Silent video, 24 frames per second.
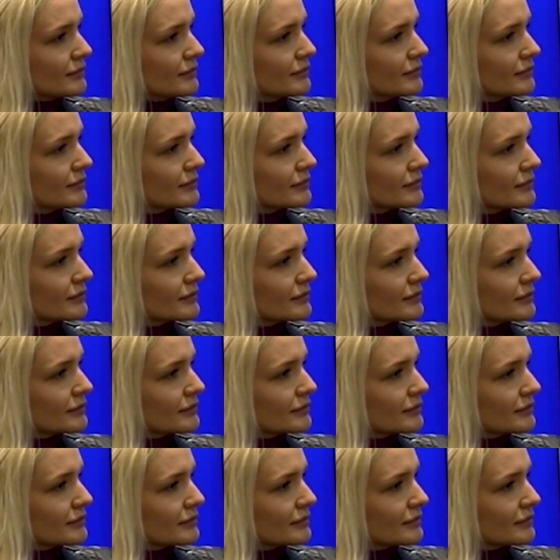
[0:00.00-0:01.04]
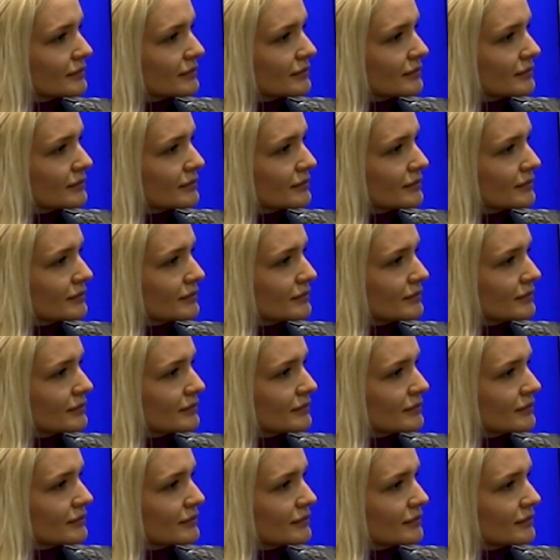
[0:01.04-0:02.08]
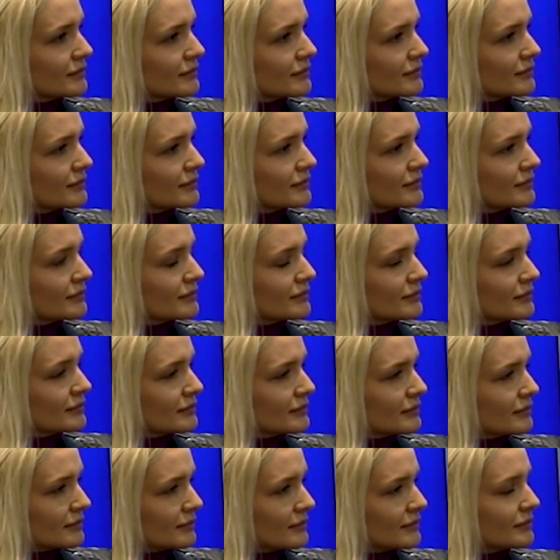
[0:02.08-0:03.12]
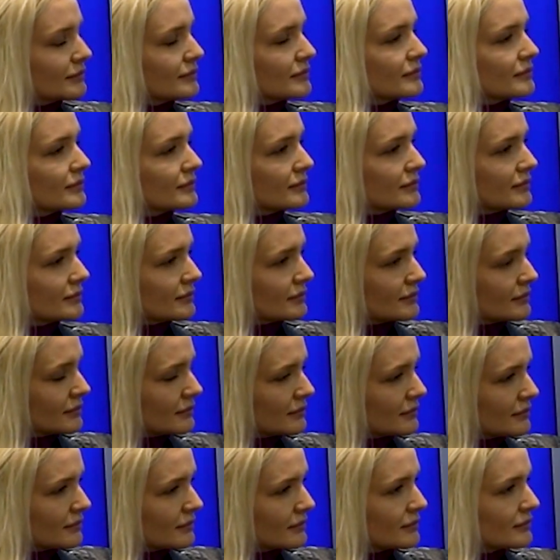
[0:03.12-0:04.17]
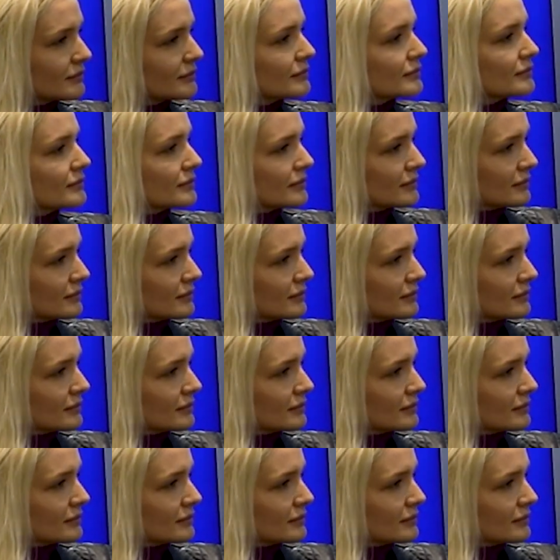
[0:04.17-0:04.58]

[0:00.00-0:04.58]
No words are spoken by the person on screen.